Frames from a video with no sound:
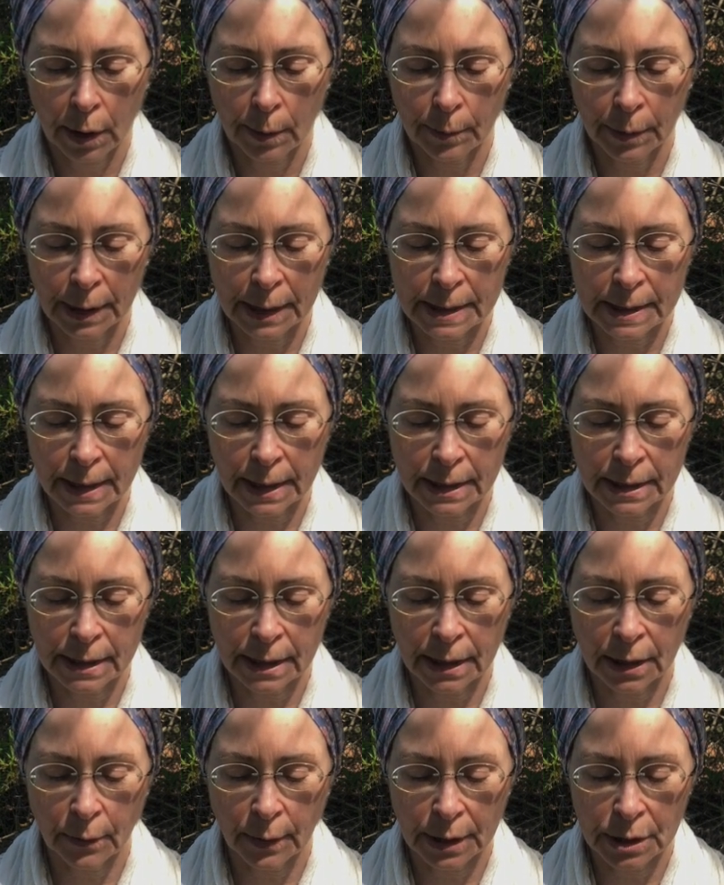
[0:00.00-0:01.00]
Please
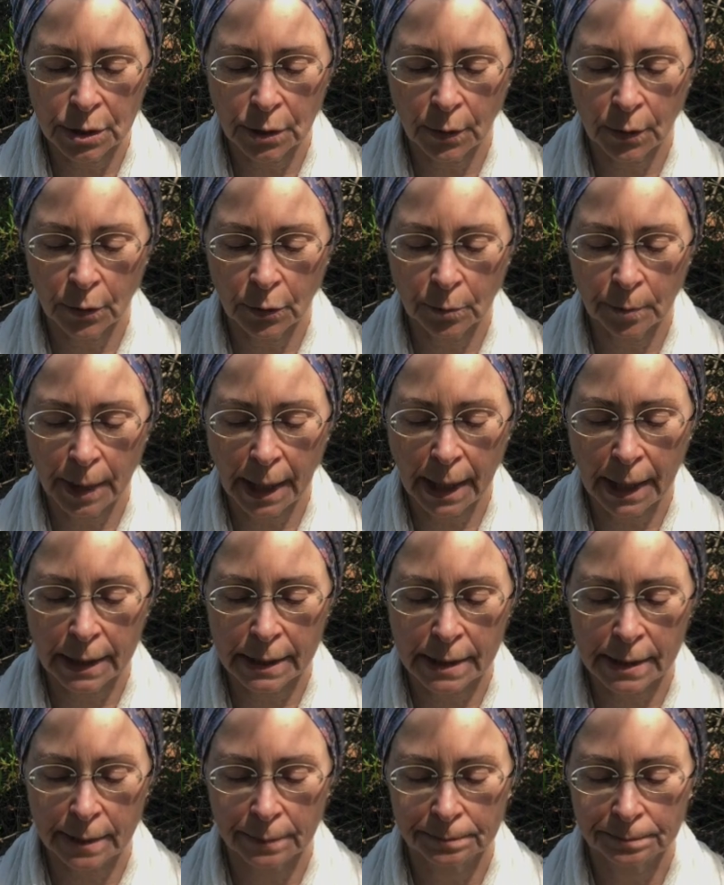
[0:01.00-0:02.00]
continue at your own
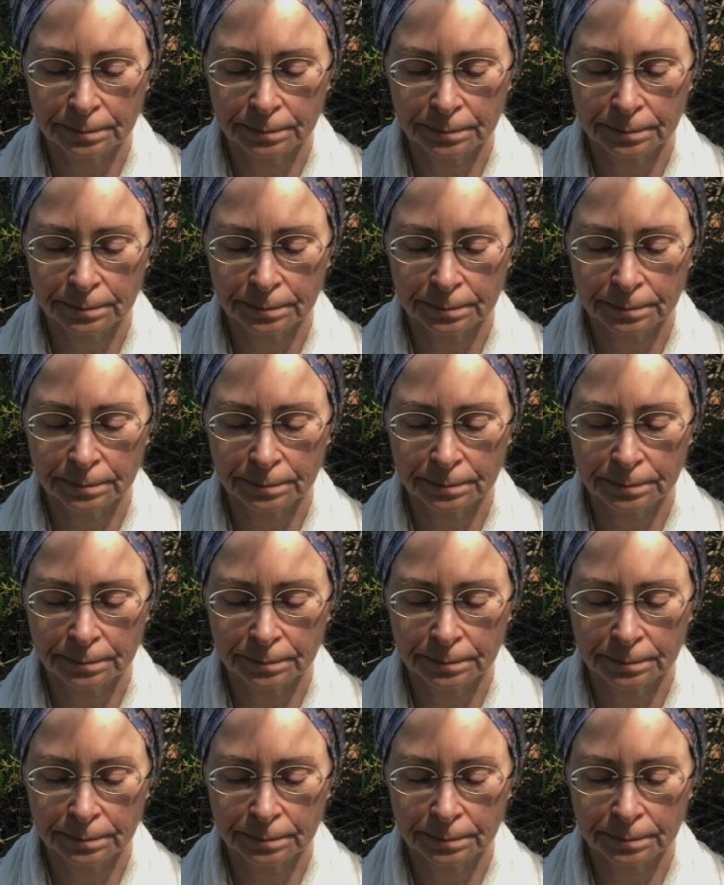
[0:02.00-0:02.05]
pace.